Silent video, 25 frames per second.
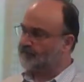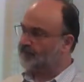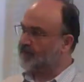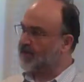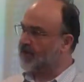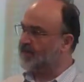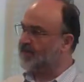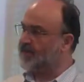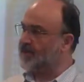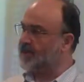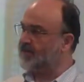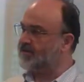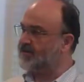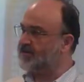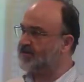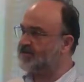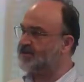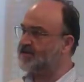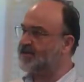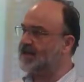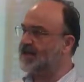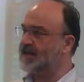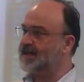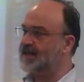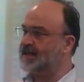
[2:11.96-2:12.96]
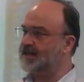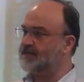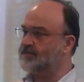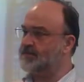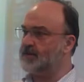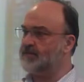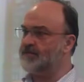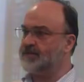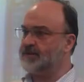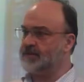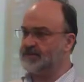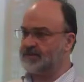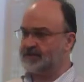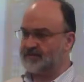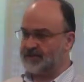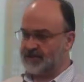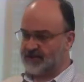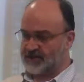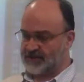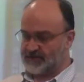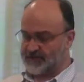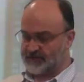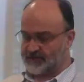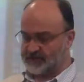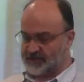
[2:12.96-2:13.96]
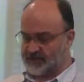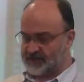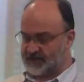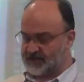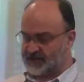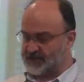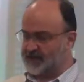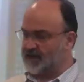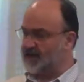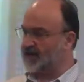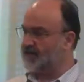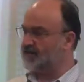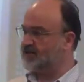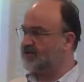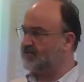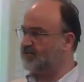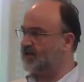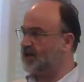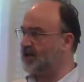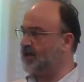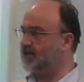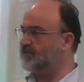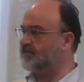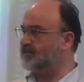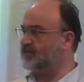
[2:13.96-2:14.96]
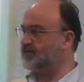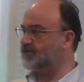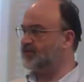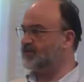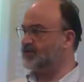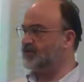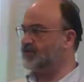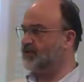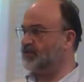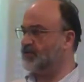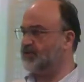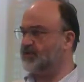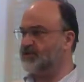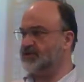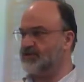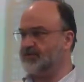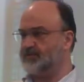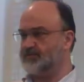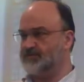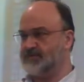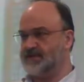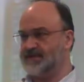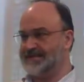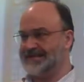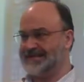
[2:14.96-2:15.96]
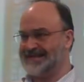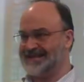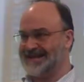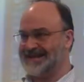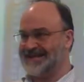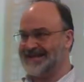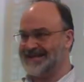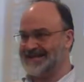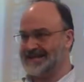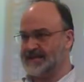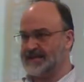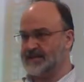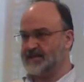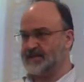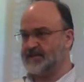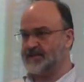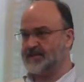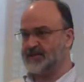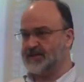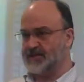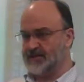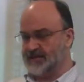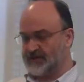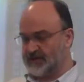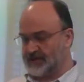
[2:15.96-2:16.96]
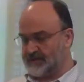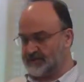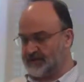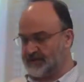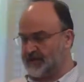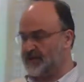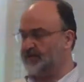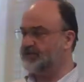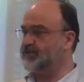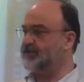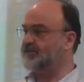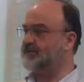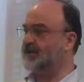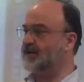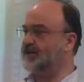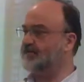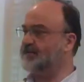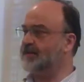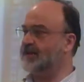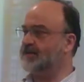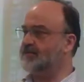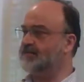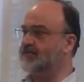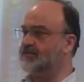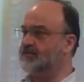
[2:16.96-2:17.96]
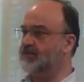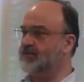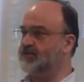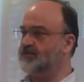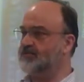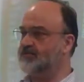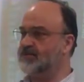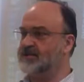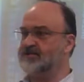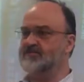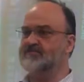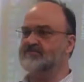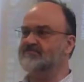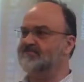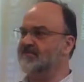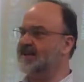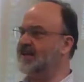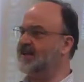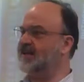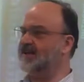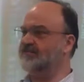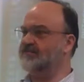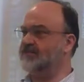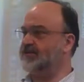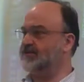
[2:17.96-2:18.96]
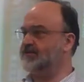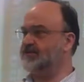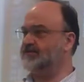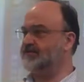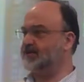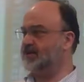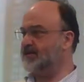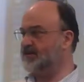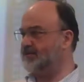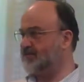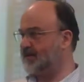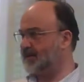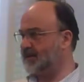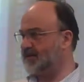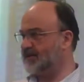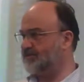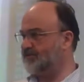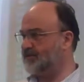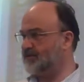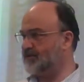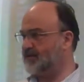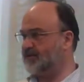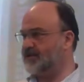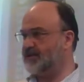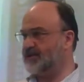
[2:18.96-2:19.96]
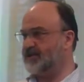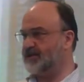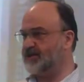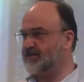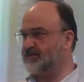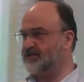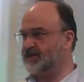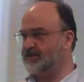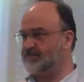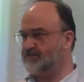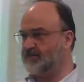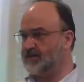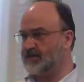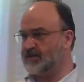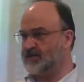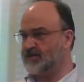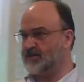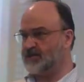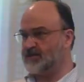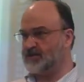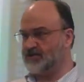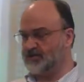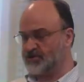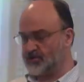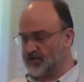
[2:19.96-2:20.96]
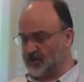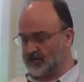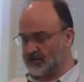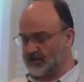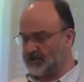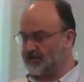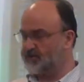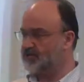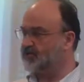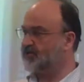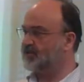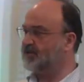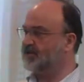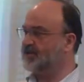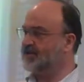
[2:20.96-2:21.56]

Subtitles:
And they're insanely popular because it was designed to be open source, and it was designed to be used by people who didn't really want to become experts in using microcontrollers.